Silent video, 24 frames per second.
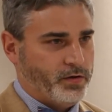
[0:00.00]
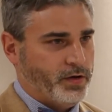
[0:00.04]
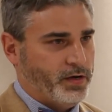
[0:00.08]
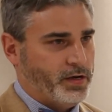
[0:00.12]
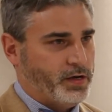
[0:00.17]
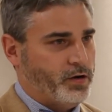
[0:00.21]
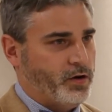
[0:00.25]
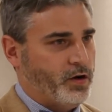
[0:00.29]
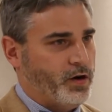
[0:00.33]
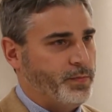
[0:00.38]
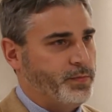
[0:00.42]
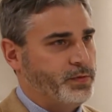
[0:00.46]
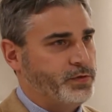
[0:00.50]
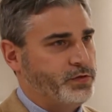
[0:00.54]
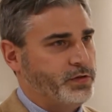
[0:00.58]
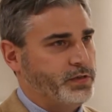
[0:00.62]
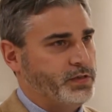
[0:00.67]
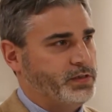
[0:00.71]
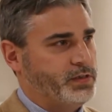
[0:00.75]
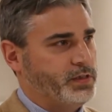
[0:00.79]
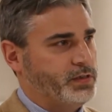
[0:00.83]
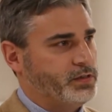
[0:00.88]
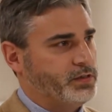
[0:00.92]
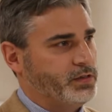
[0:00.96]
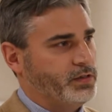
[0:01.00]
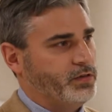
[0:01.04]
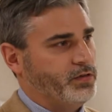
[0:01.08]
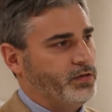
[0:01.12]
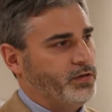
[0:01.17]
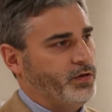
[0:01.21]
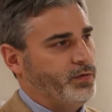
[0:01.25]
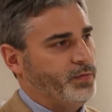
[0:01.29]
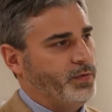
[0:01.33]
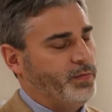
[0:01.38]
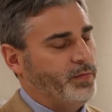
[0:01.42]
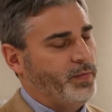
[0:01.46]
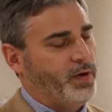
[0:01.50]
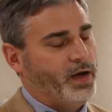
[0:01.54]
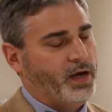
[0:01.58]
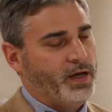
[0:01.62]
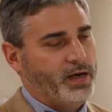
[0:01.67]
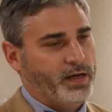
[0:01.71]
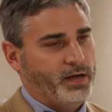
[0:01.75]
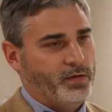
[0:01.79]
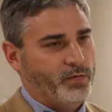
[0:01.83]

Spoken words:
day carpentry essentially on the human body,